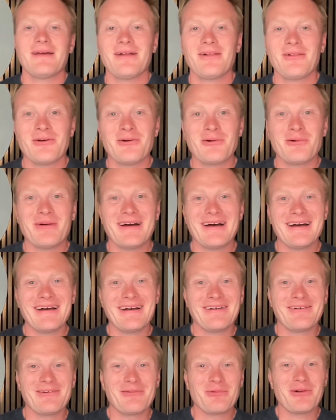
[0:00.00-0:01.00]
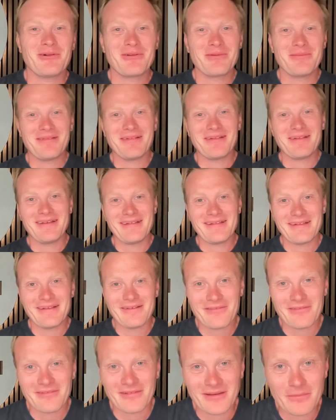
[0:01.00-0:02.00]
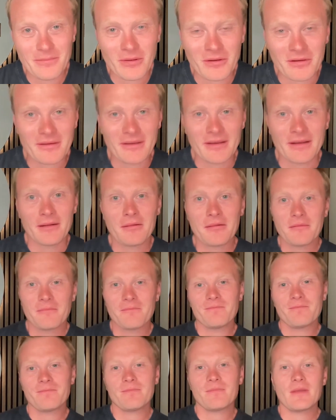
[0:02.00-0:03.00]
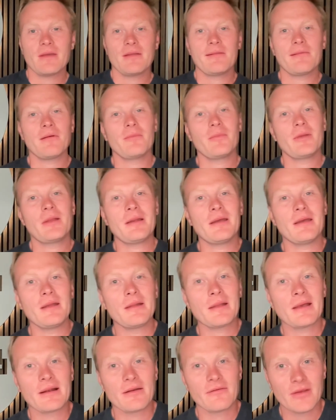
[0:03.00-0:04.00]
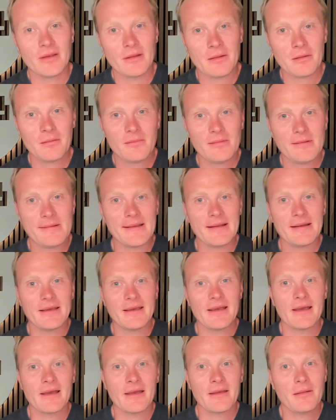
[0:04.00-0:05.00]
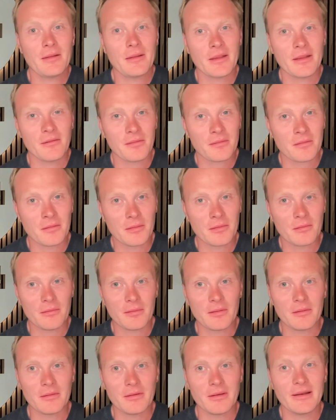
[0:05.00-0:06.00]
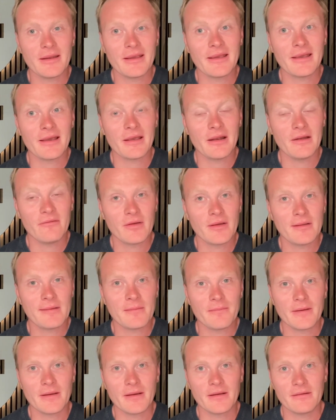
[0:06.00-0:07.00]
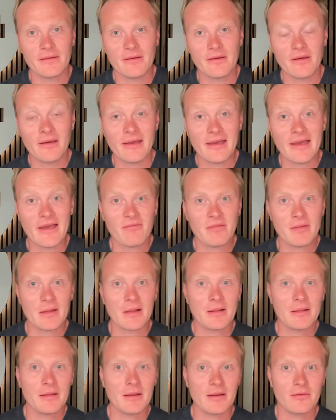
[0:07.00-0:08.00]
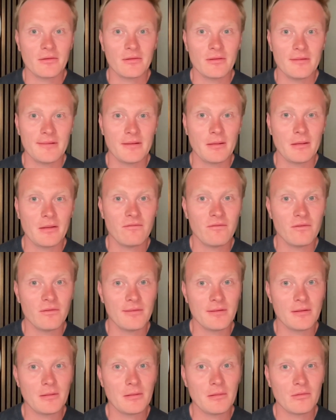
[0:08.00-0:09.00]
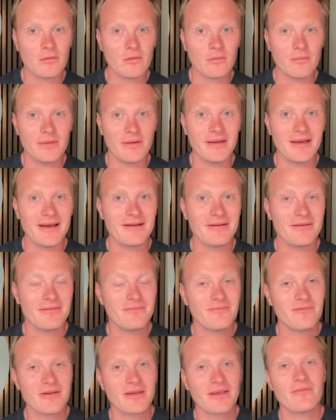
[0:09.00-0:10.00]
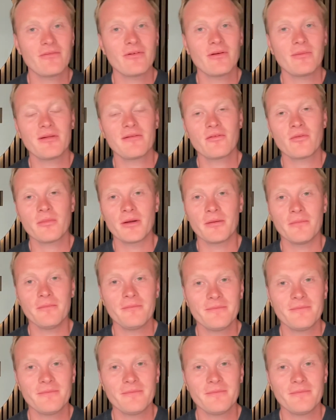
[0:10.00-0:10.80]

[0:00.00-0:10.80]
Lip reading: Hello, and welcome to the G3 podcast. Joining me today is Ana Rita, Gen AI sales consultant and AI innovation partner at FSAS Technologies, a Fujitsu company. Ana, thank you very much for coming on.